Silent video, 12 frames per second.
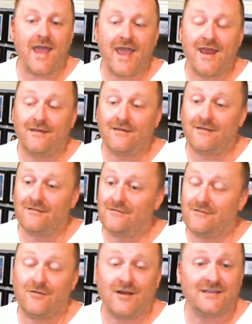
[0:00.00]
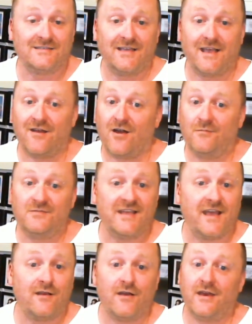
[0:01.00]
And like I said, I'm
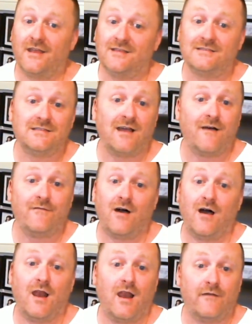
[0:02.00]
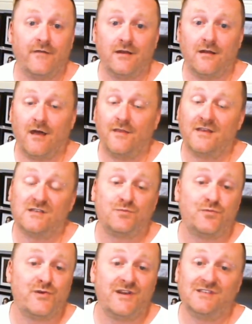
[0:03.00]
downloading his stuff. I love it. I think it's
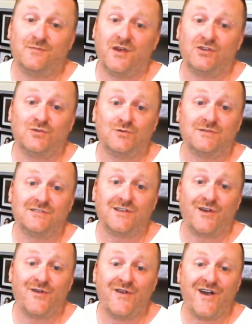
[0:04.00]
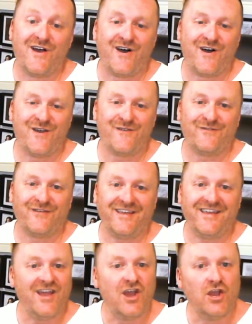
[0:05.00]
pretty special. So
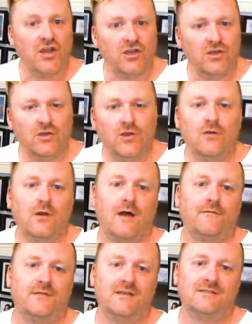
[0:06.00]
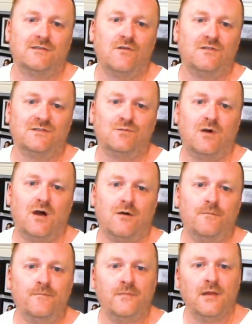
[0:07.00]
hopefully you love this song as
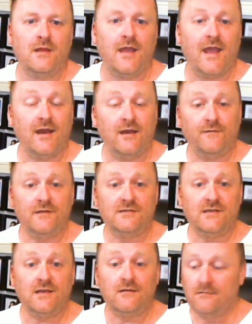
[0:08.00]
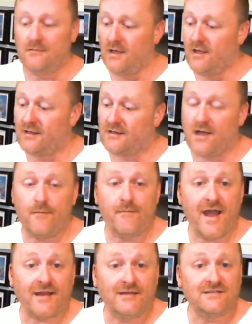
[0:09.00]
well. And if you did, come
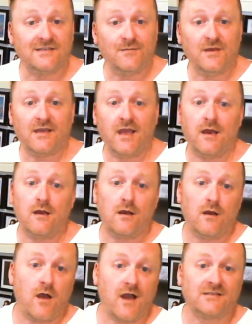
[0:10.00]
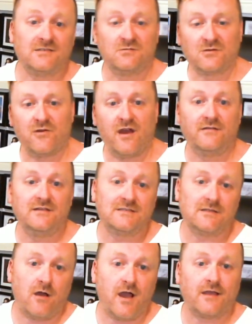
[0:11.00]
back and see me again. Like, subscribe,
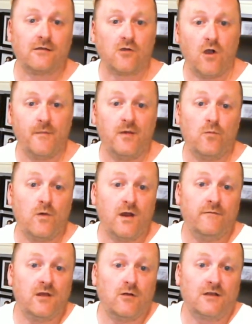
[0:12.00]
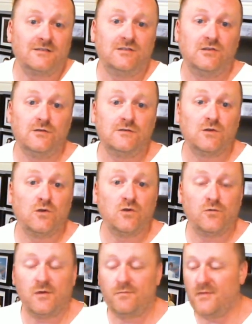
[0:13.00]
dislike, comment, whatever you like to do. It's all
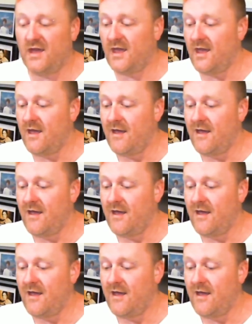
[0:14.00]
good with me.